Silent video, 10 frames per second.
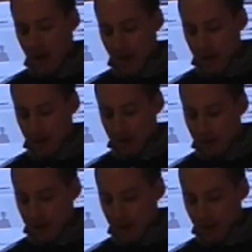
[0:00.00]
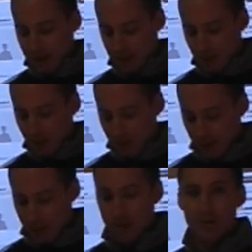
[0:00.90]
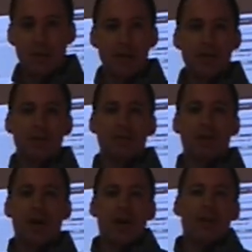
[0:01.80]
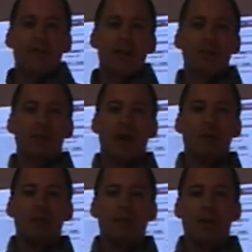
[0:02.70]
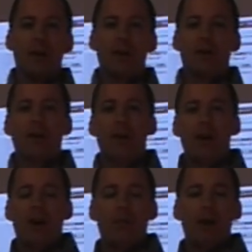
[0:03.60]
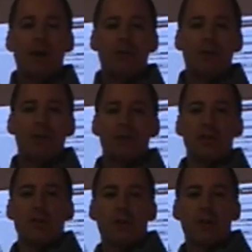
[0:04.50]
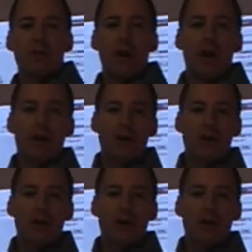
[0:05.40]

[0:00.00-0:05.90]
and, you know, support this trend of things becoming free or are better for the consumer uh,